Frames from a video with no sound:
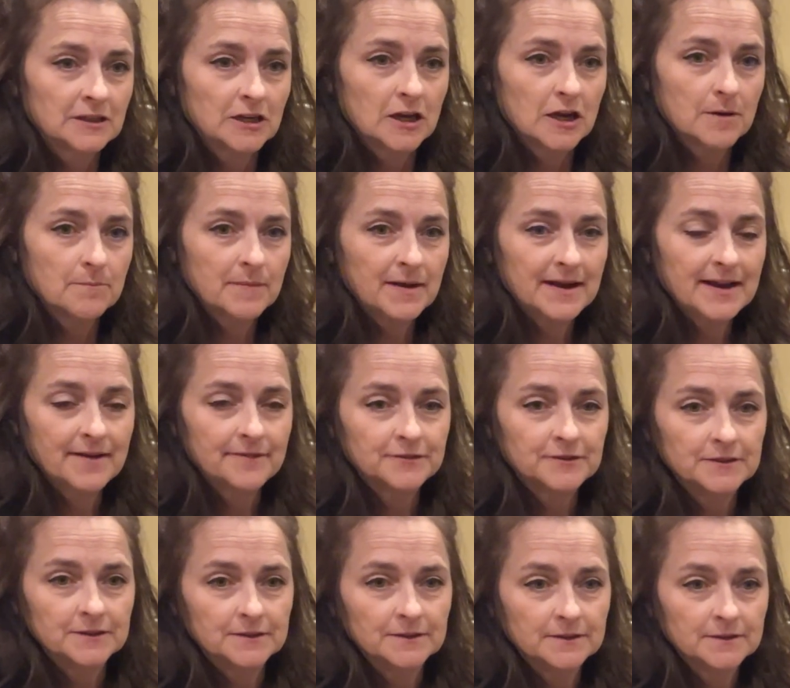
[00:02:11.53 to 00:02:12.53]
Might have
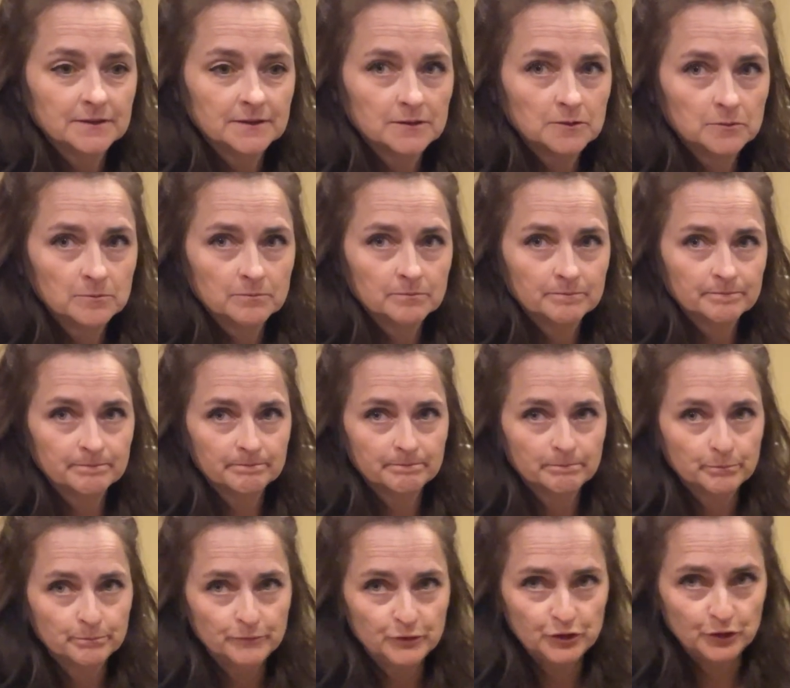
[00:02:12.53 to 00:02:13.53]
to
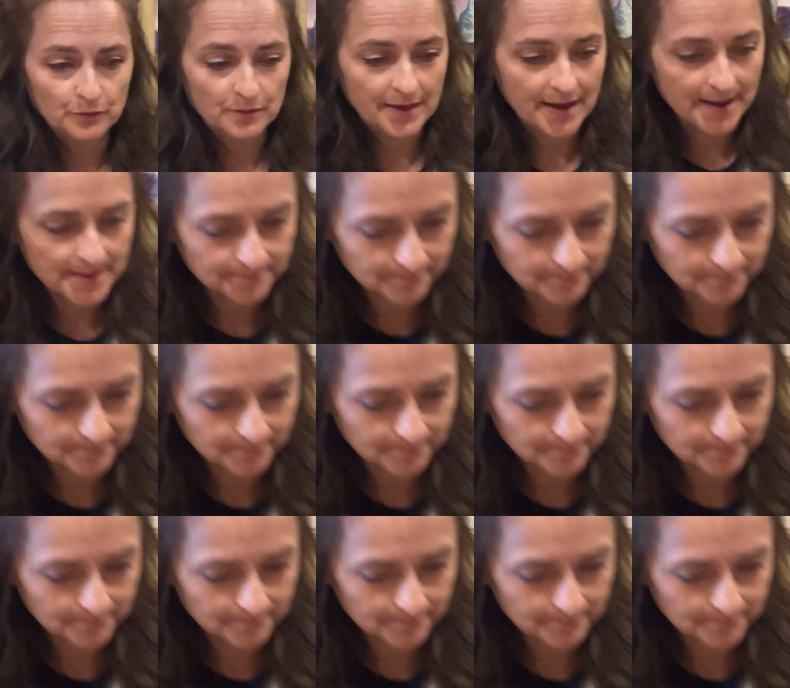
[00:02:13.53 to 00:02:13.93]
do that.